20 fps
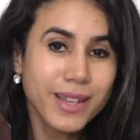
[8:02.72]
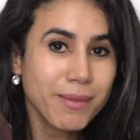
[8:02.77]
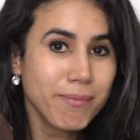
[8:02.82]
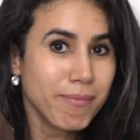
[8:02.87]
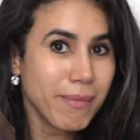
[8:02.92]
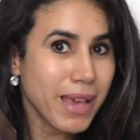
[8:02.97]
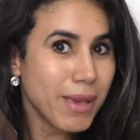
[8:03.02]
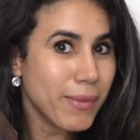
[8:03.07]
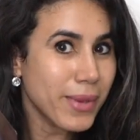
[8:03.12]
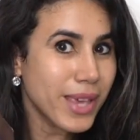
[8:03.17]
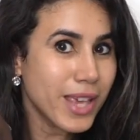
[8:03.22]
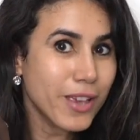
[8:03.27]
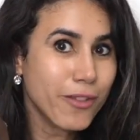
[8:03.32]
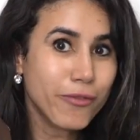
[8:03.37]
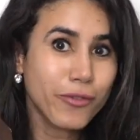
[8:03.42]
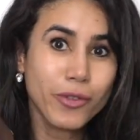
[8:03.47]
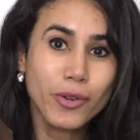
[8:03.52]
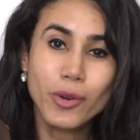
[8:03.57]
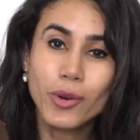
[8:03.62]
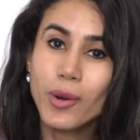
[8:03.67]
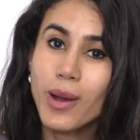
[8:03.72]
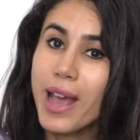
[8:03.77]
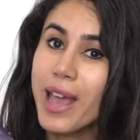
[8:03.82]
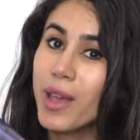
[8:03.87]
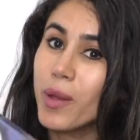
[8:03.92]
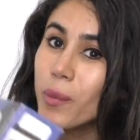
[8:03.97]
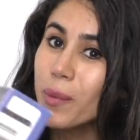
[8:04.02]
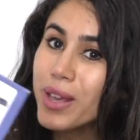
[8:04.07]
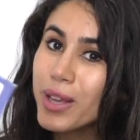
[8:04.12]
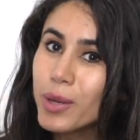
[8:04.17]
maybe for
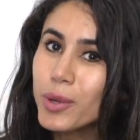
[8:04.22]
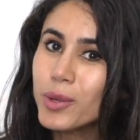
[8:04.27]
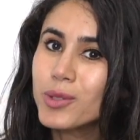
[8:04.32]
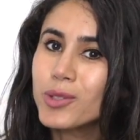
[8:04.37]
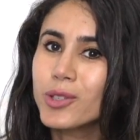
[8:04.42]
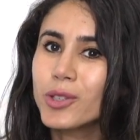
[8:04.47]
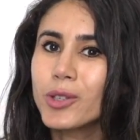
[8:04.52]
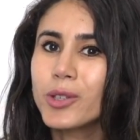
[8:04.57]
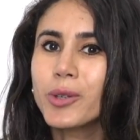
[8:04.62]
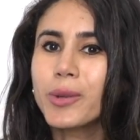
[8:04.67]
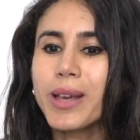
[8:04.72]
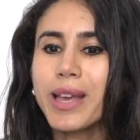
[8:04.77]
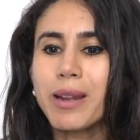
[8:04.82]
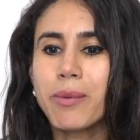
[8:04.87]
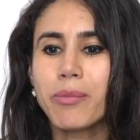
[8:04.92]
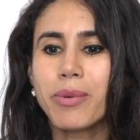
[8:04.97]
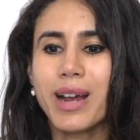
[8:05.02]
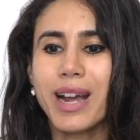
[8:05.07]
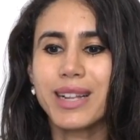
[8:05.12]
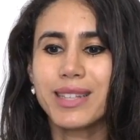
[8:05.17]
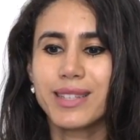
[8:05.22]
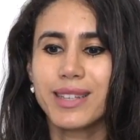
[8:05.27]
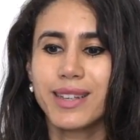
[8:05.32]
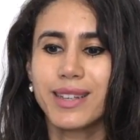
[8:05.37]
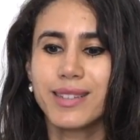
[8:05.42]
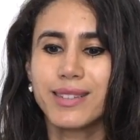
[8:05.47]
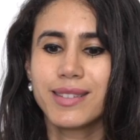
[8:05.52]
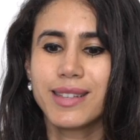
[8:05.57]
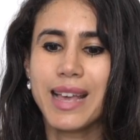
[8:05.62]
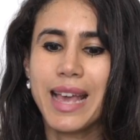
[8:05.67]
a week or two in
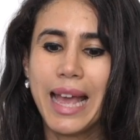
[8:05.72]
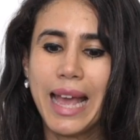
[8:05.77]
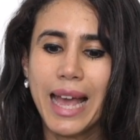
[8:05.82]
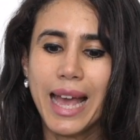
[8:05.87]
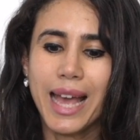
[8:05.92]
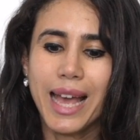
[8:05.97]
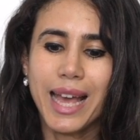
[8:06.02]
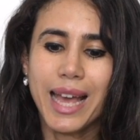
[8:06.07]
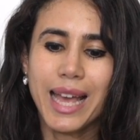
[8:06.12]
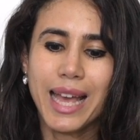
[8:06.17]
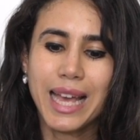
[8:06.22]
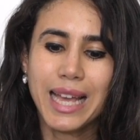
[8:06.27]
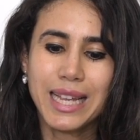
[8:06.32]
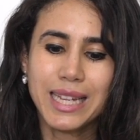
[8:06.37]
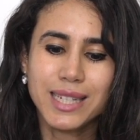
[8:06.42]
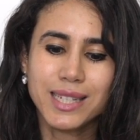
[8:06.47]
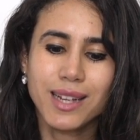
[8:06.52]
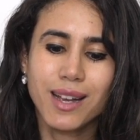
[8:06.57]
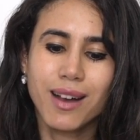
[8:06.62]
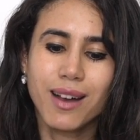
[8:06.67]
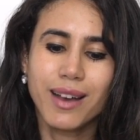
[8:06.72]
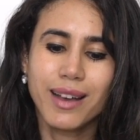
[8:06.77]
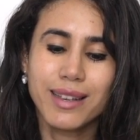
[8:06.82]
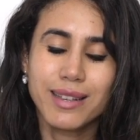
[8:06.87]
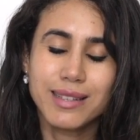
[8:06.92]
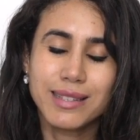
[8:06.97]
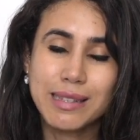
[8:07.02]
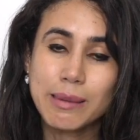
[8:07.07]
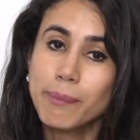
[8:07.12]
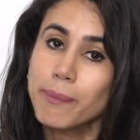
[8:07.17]
practice, and I
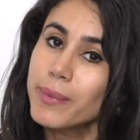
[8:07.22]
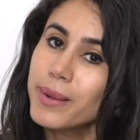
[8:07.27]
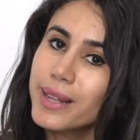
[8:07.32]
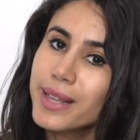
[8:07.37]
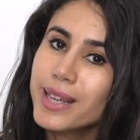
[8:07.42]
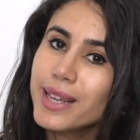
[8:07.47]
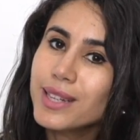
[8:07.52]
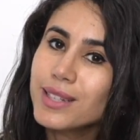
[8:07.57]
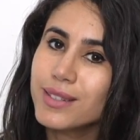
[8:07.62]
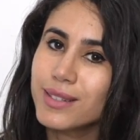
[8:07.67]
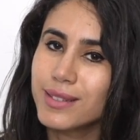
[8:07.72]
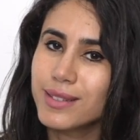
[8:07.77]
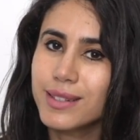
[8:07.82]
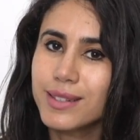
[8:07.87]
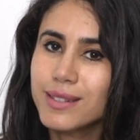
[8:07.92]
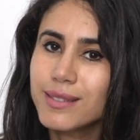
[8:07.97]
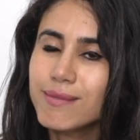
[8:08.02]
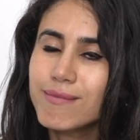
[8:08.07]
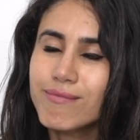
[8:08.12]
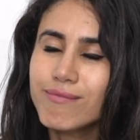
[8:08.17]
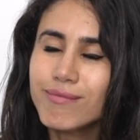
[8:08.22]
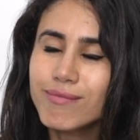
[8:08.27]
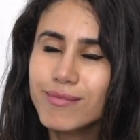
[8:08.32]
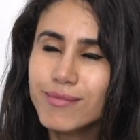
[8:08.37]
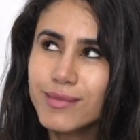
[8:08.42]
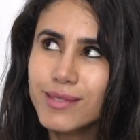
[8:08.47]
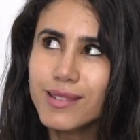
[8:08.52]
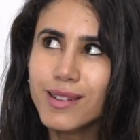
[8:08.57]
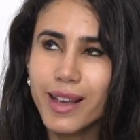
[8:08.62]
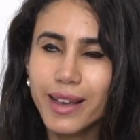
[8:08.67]
simply just didn't
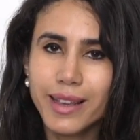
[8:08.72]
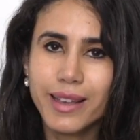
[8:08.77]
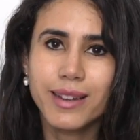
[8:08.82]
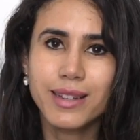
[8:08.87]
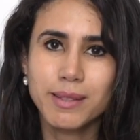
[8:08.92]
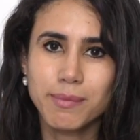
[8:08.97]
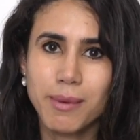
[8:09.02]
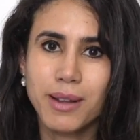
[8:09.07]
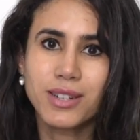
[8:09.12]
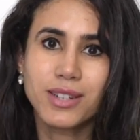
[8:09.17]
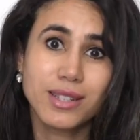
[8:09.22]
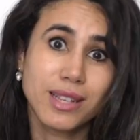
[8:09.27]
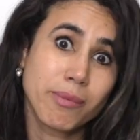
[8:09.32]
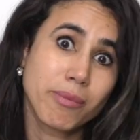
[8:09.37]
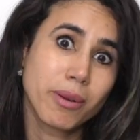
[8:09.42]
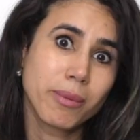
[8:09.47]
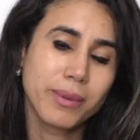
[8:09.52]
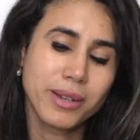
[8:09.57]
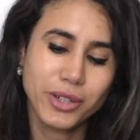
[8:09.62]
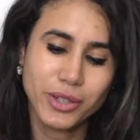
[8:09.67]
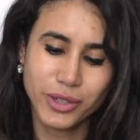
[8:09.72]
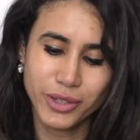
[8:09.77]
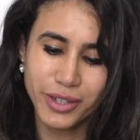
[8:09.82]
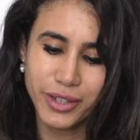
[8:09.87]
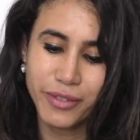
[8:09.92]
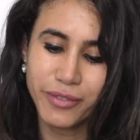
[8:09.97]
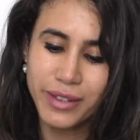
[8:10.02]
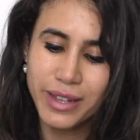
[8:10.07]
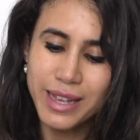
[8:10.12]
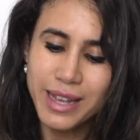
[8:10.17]
like it as much as I probably should
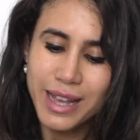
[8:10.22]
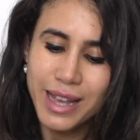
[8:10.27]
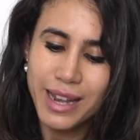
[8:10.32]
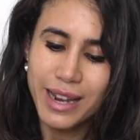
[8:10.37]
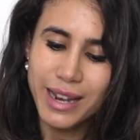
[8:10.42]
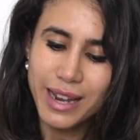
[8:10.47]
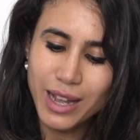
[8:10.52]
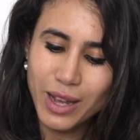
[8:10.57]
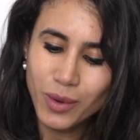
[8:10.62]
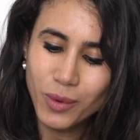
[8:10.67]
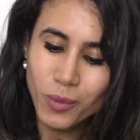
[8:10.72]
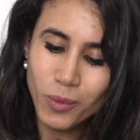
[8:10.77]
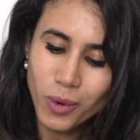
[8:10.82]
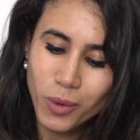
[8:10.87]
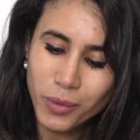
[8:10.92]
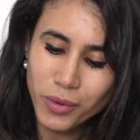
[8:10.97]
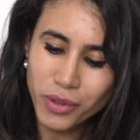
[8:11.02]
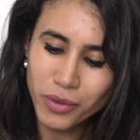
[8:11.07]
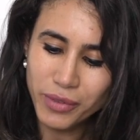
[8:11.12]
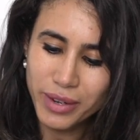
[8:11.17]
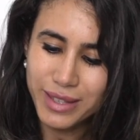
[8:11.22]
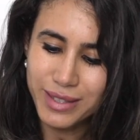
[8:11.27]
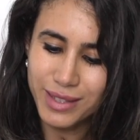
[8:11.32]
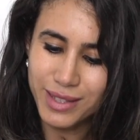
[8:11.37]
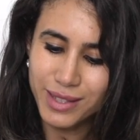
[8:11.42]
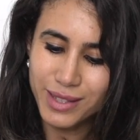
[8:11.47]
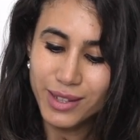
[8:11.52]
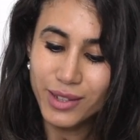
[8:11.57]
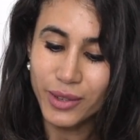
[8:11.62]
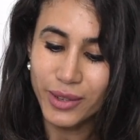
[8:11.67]
have. Now, what were the
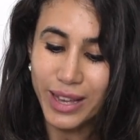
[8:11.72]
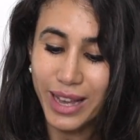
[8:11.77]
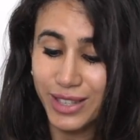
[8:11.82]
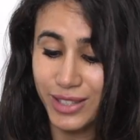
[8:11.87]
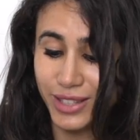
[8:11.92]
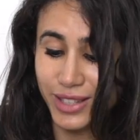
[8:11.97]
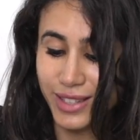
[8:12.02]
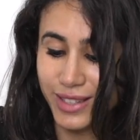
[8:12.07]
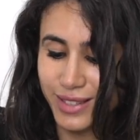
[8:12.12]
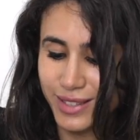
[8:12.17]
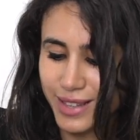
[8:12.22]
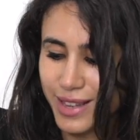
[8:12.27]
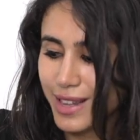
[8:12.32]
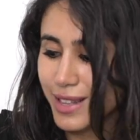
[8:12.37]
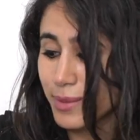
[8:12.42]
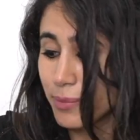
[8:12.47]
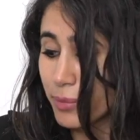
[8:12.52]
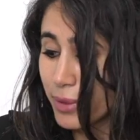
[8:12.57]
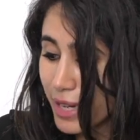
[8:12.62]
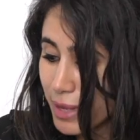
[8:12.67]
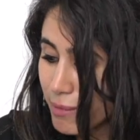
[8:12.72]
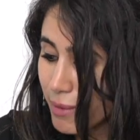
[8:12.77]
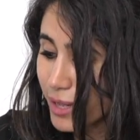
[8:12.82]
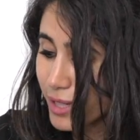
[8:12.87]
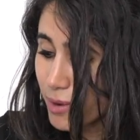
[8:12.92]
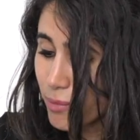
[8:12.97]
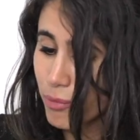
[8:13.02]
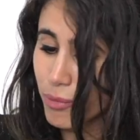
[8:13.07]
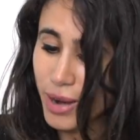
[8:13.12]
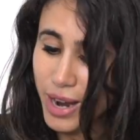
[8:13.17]
reasons? Look, as you can see, it's pretty
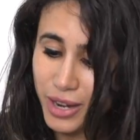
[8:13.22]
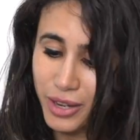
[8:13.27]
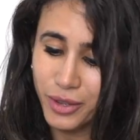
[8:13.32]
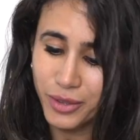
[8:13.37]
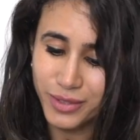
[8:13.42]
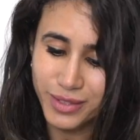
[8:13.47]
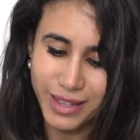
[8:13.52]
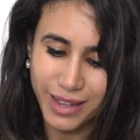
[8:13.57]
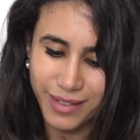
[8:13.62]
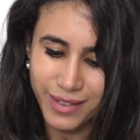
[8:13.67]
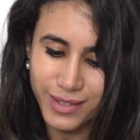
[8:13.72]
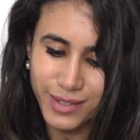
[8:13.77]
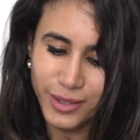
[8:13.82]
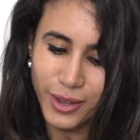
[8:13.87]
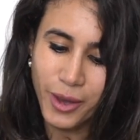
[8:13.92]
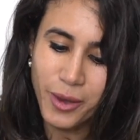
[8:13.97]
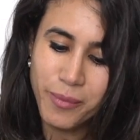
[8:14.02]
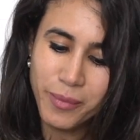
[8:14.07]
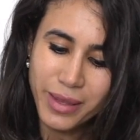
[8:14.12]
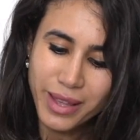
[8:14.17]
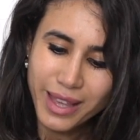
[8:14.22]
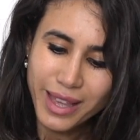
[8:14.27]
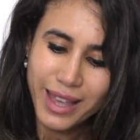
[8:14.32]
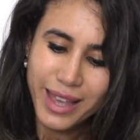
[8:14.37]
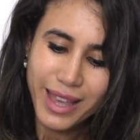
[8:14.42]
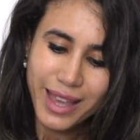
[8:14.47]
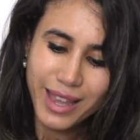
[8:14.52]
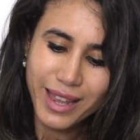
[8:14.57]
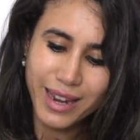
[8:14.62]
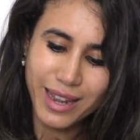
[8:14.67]
much a brand new stethoscope.
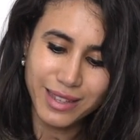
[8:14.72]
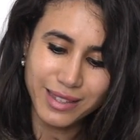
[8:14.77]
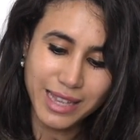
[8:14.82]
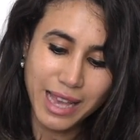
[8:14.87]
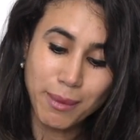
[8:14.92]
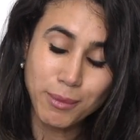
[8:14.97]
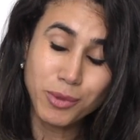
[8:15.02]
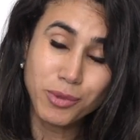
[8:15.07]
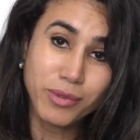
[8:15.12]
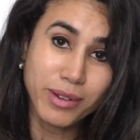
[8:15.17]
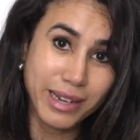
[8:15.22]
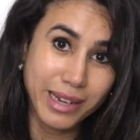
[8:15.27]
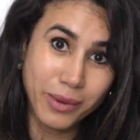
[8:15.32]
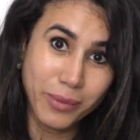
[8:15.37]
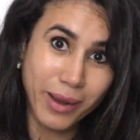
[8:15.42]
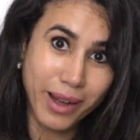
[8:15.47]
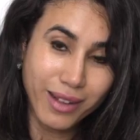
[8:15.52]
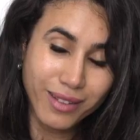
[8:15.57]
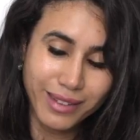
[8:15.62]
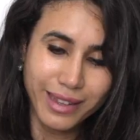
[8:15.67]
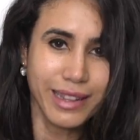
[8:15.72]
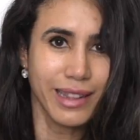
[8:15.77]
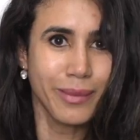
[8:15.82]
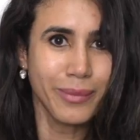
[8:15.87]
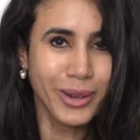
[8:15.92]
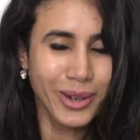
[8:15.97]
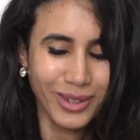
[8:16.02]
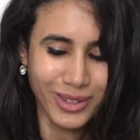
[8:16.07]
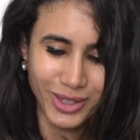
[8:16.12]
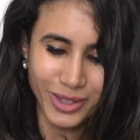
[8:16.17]
It has kept really well in the
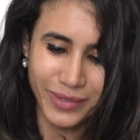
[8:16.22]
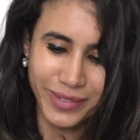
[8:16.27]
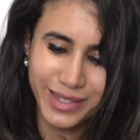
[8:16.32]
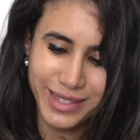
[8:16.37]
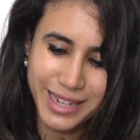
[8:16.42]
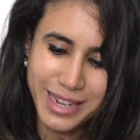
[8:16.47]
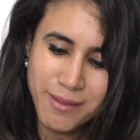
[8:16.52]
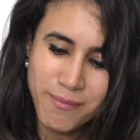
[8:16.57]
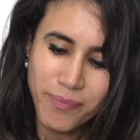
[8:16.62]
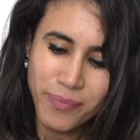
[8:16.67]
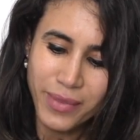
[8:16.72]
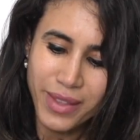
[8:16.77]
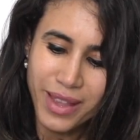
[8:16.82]
box, obviously.